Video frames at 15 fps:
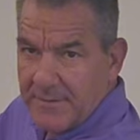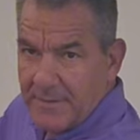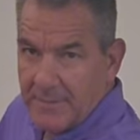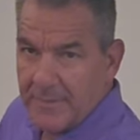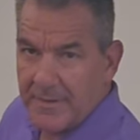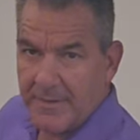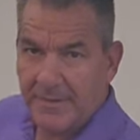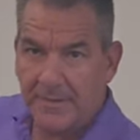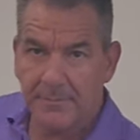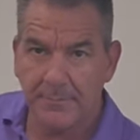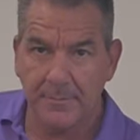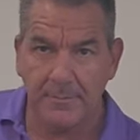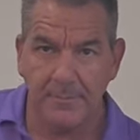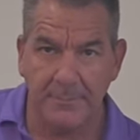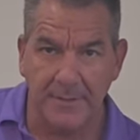get my
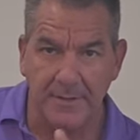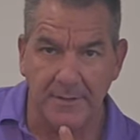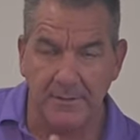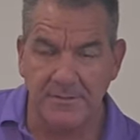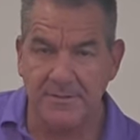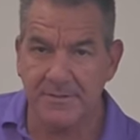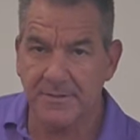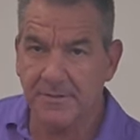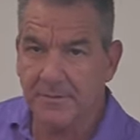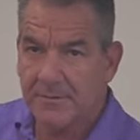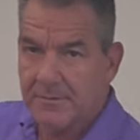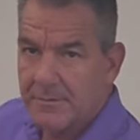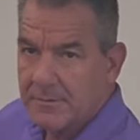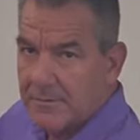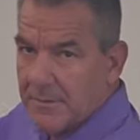head back on center.